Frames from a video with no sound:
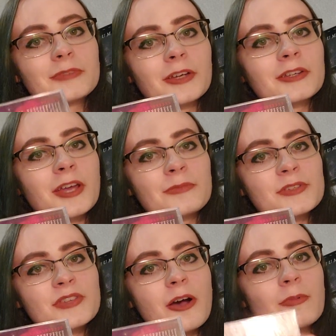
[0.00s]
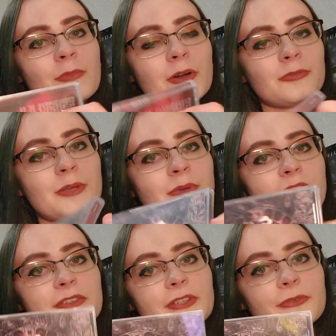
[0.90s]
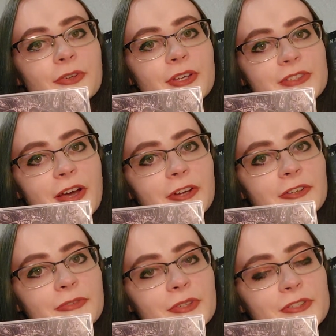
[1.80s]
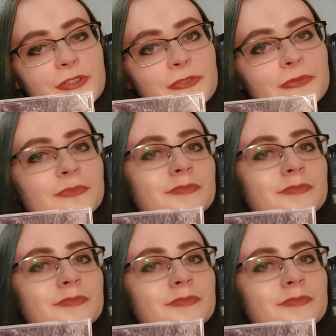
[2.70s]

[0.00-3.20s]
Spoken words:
I can have this album on repeat and never get tired of it too.